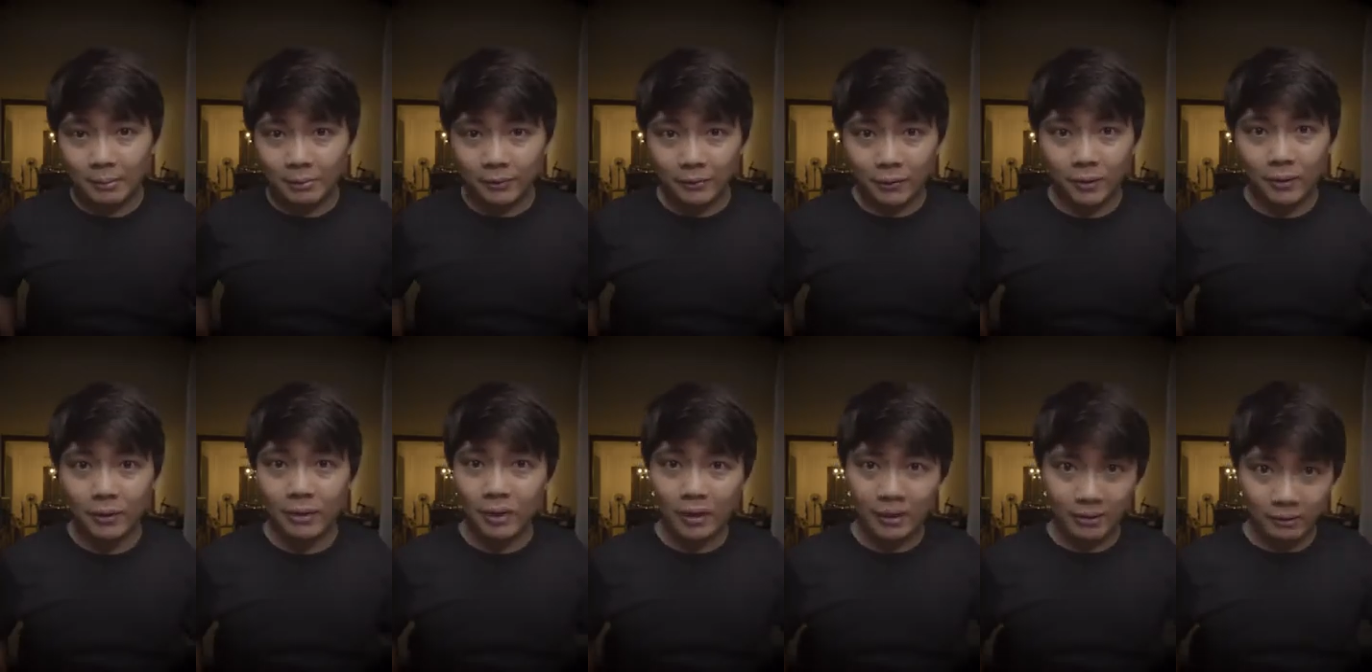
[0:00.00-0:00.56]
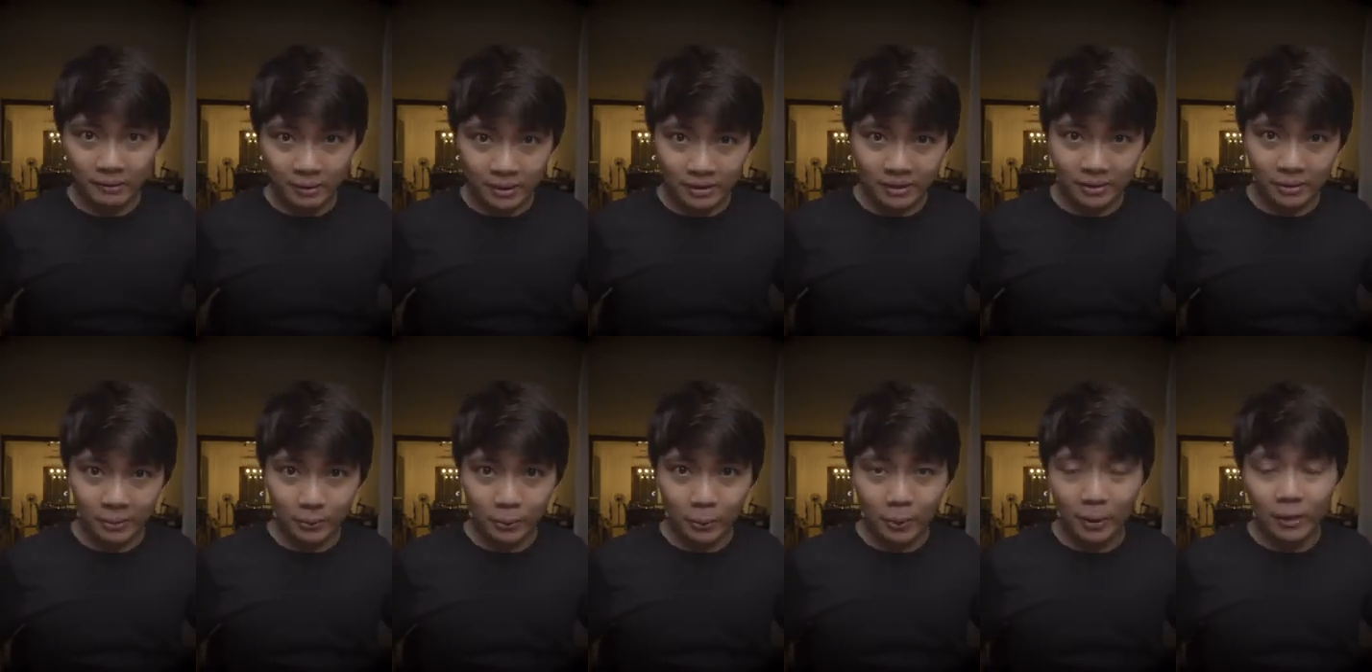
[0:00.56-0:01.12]
before, had to rush
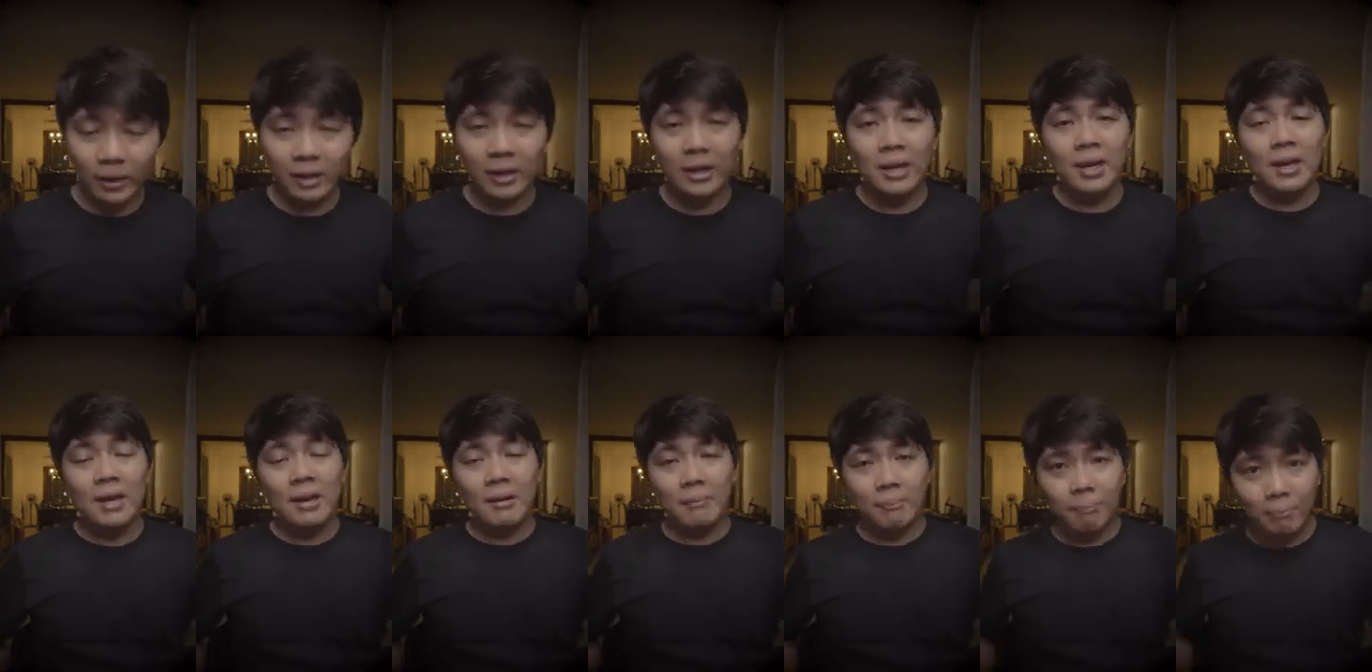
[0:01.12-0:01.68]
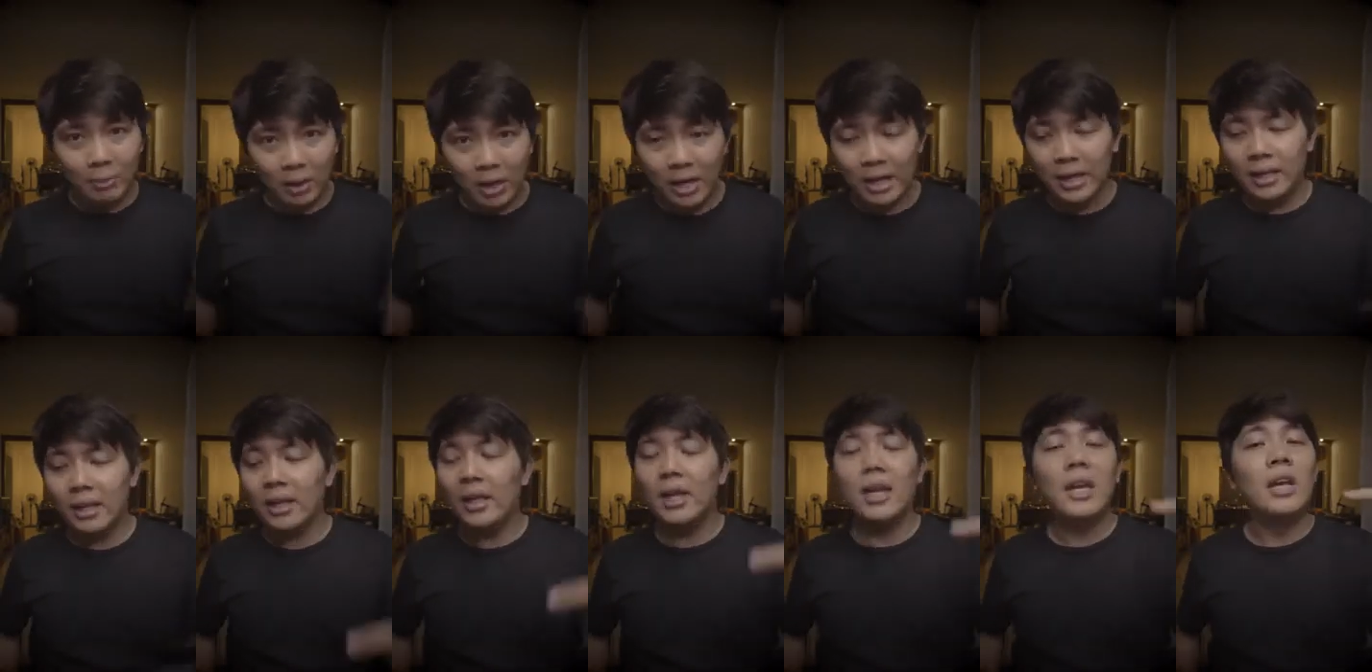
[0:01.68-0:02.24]
to work,
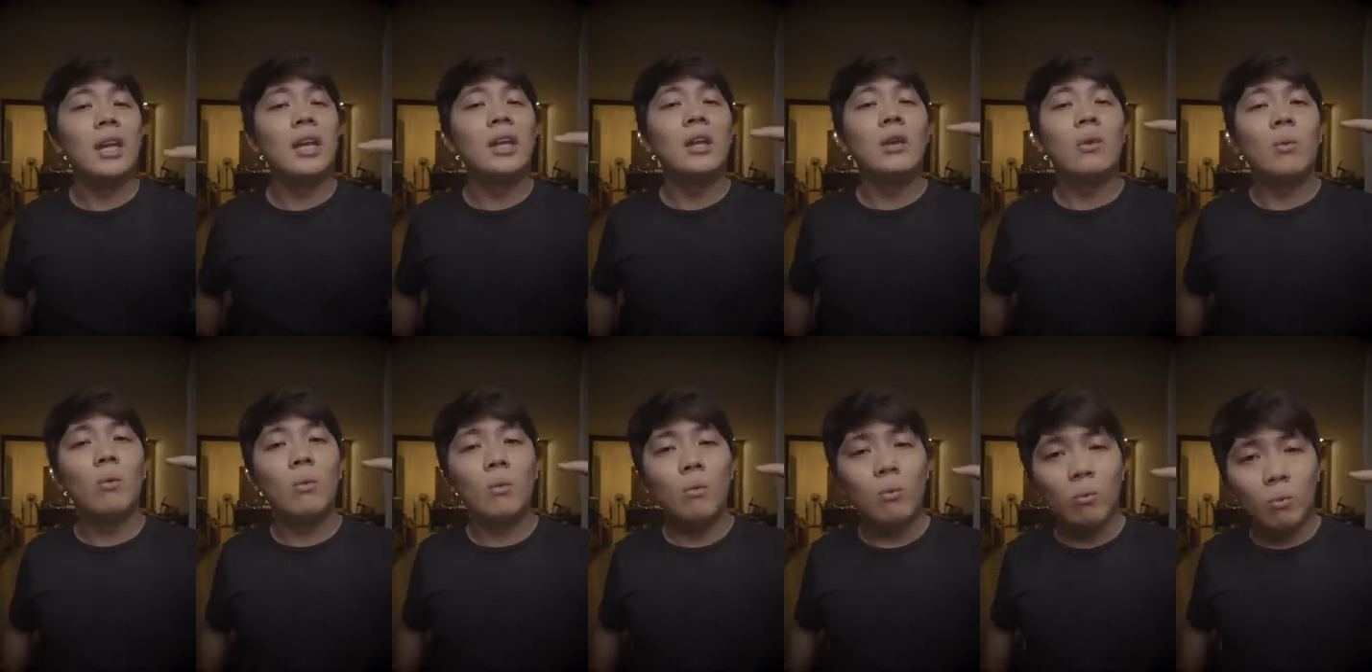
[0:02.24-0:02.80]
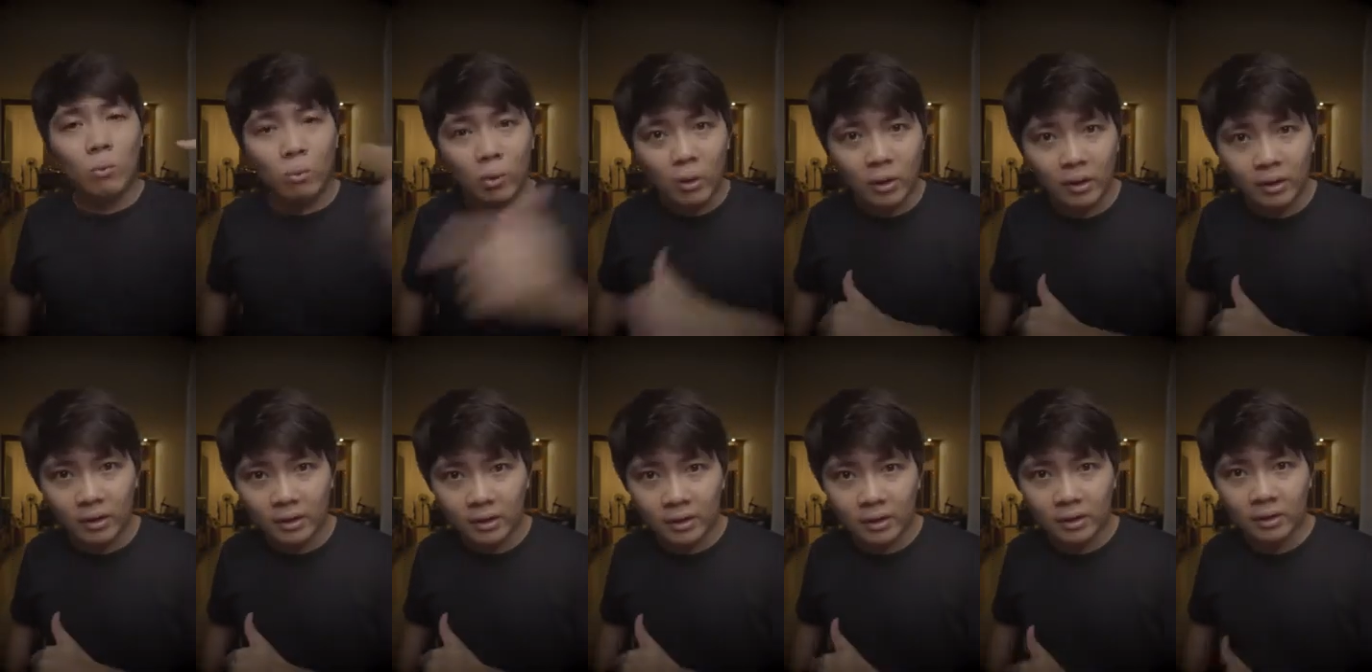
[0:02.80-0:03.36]
but it
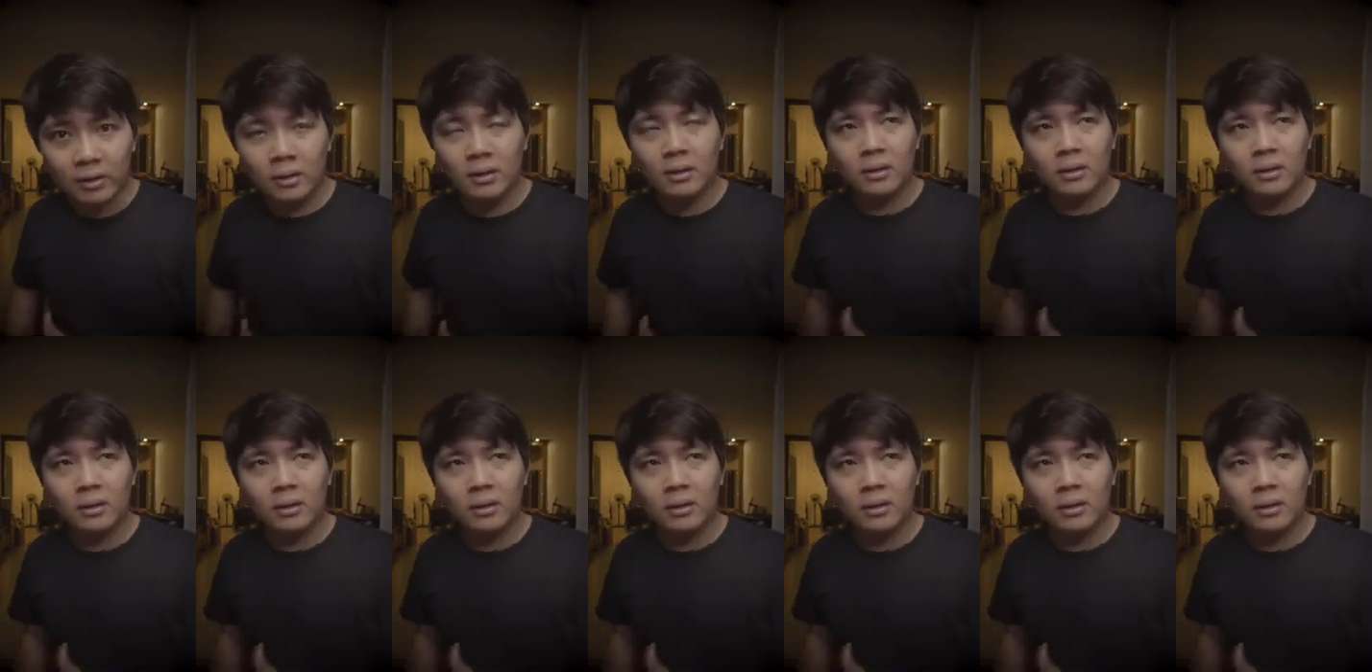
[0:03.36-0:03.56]
worked.